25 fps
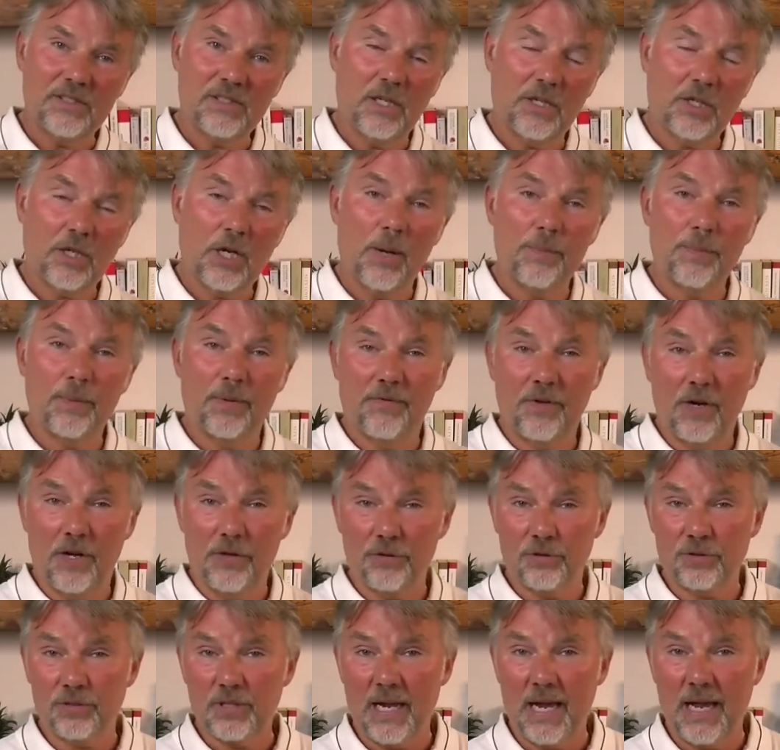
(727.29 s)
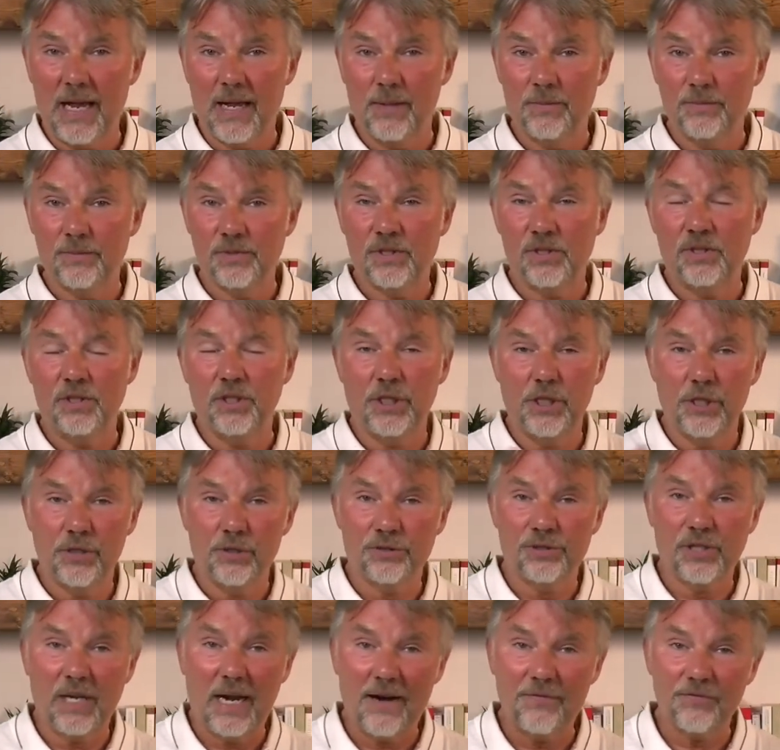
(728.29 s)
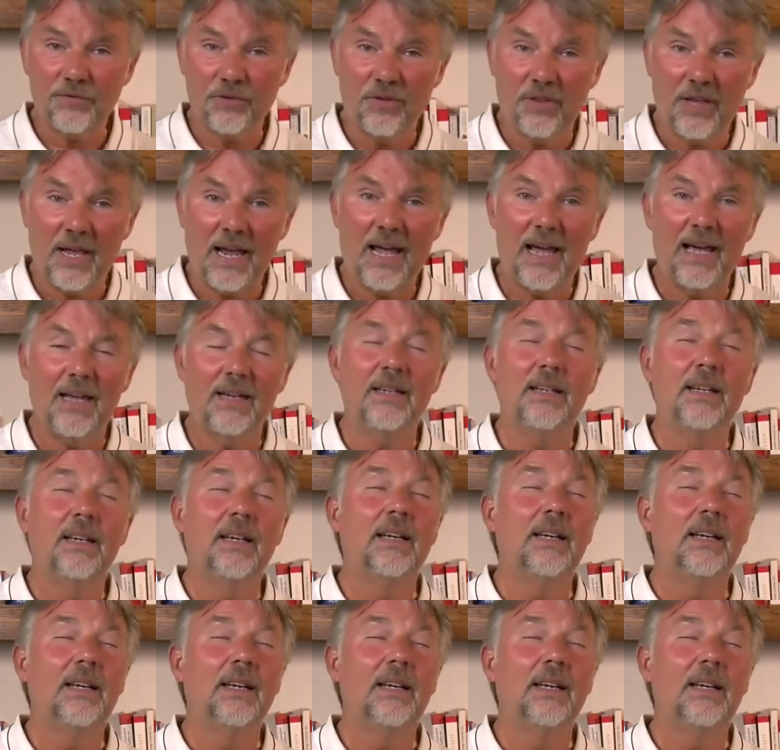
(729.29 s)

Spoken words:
couple of other times years after that,